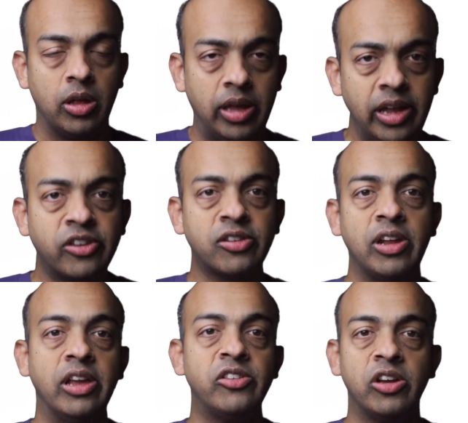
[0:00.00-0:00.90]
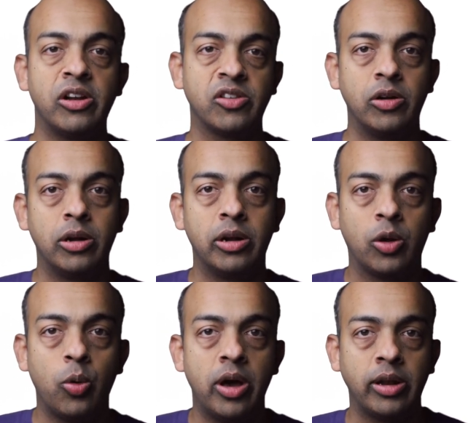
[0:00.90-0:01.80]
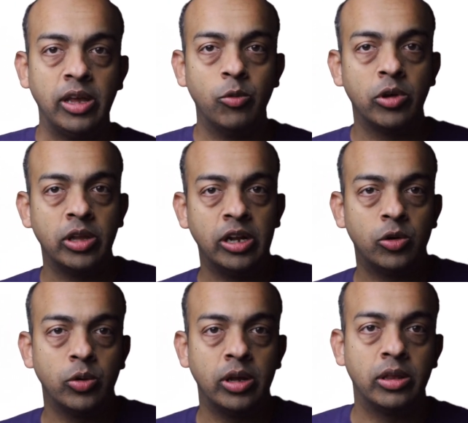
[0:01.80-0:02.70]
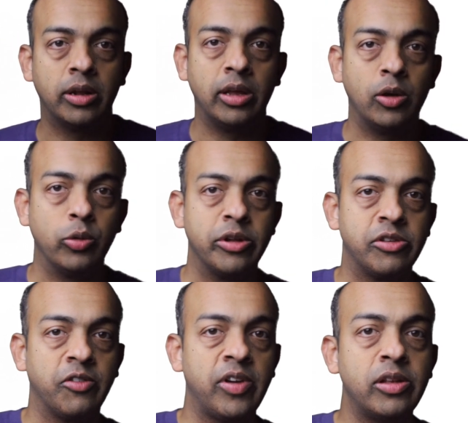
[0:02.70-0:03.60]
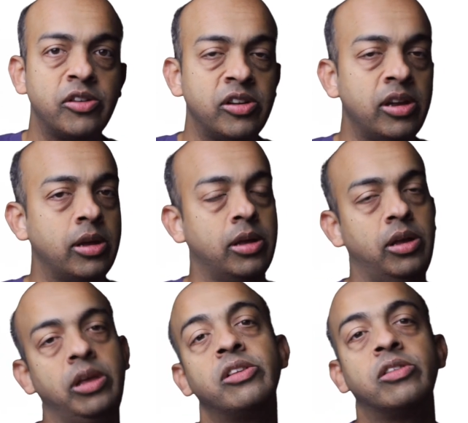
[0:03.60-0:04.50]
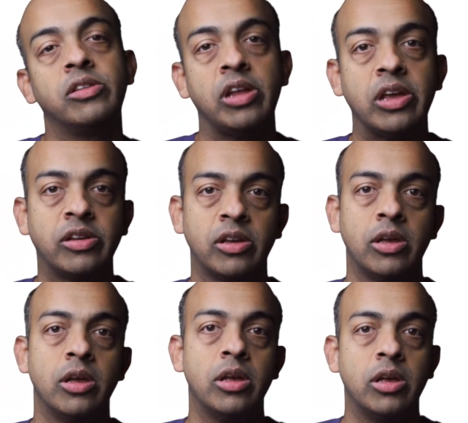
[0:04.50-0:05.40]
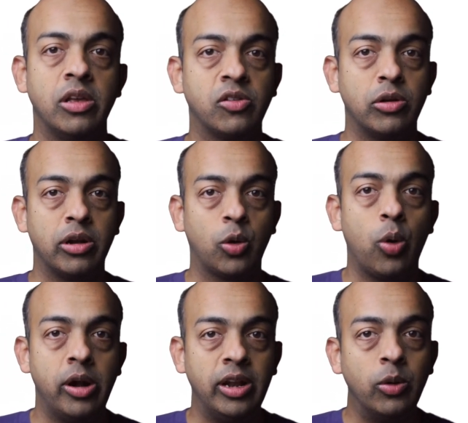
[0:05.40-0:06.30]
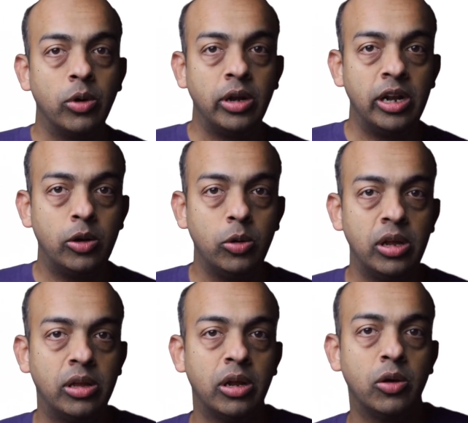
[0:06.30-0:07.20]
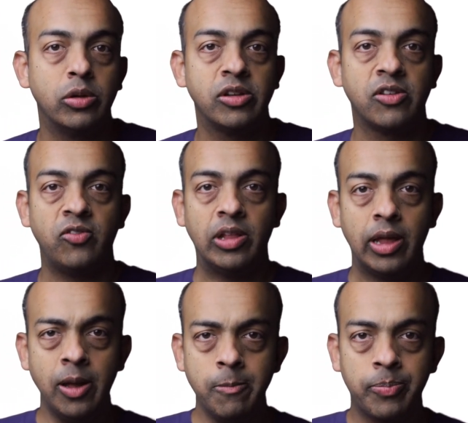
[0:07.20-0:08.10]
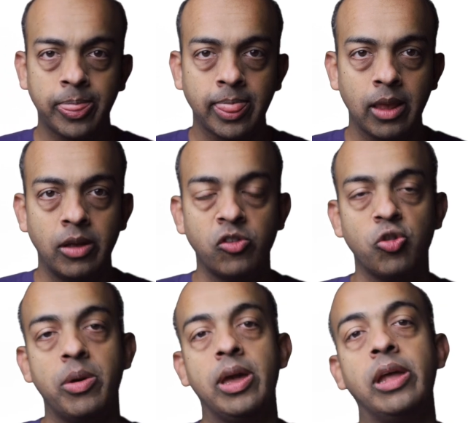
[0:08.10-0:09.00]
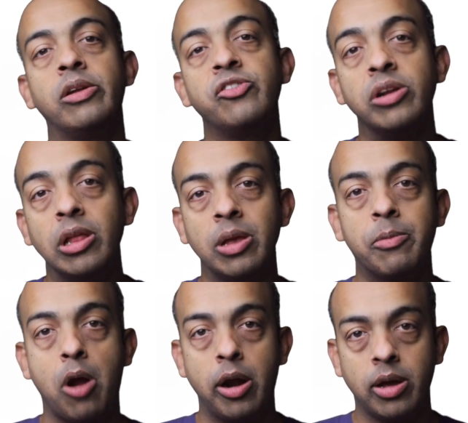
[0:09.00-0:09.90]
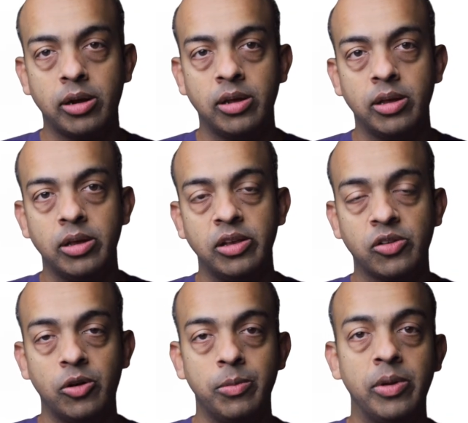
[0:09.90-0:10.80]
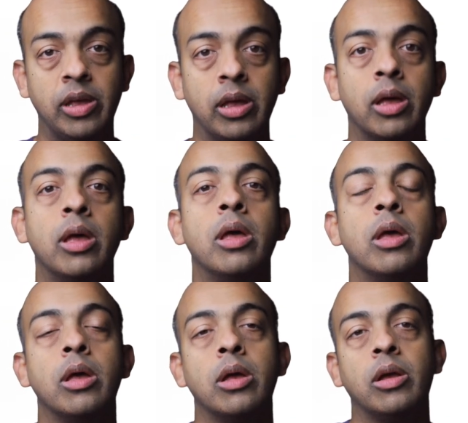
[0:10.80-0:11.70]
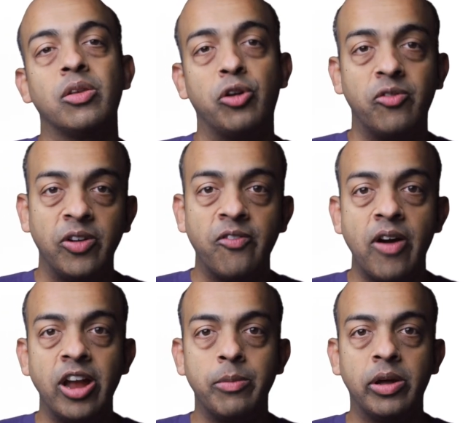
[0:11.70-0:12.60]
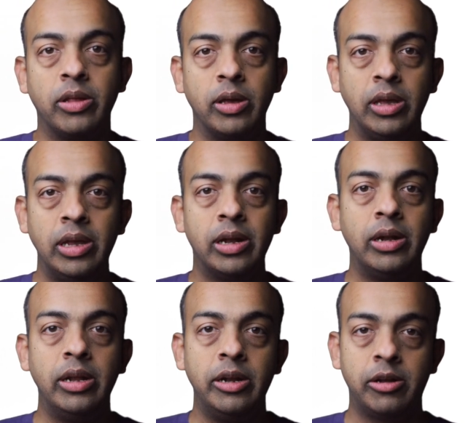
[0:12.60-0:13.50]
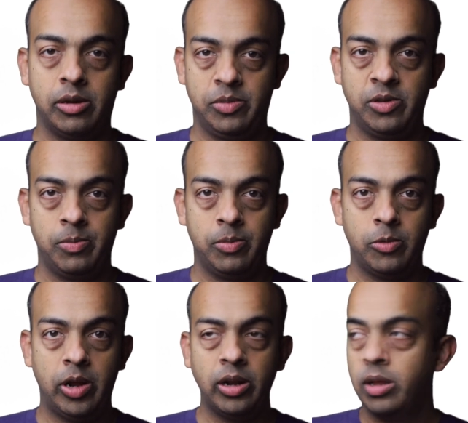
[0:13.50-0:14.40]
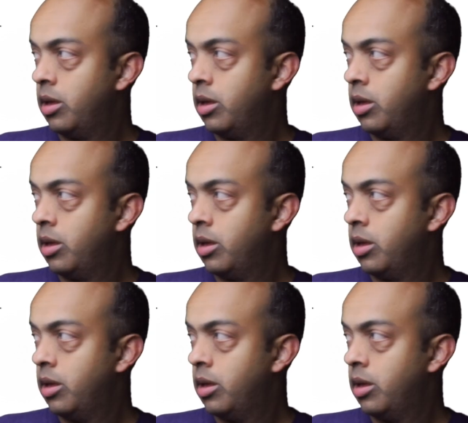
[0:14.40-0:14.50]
Each stage here is going to require E1, E2, E3 units of energy. Each stage is going to require D1, D2, D3 units of delay. So my energy delay product is going to be sort of defined by the E and D terms, right?